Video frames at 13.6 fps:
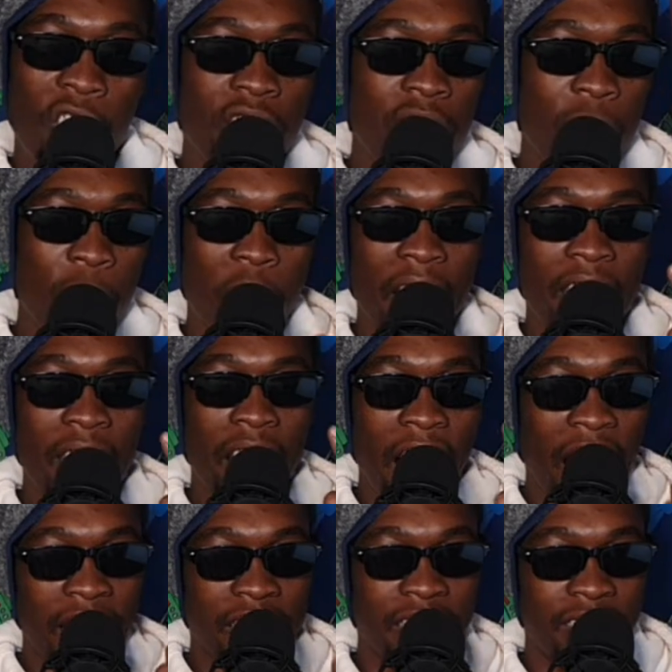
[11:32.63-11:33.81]
only one
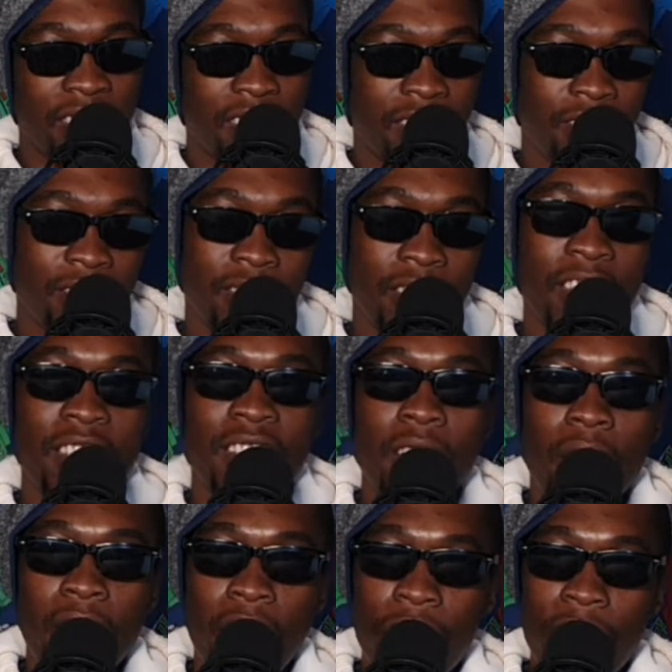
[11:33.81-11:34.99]
artist in
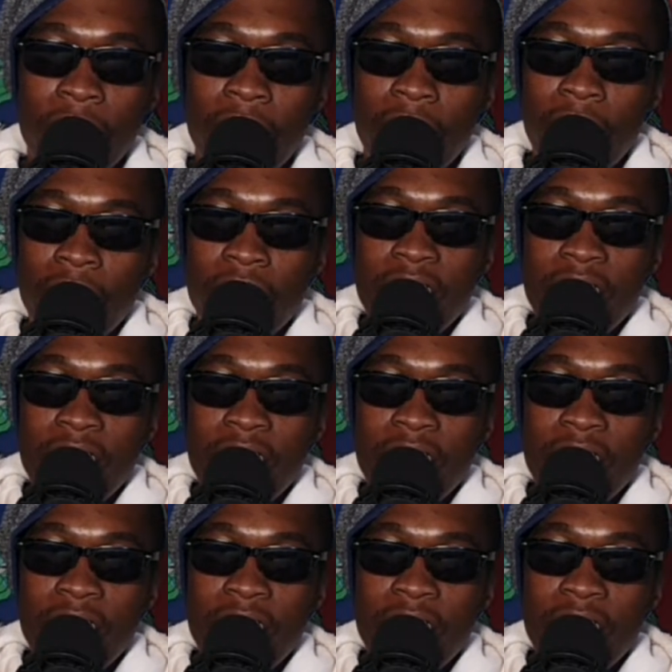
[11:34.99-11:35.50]
South Africa.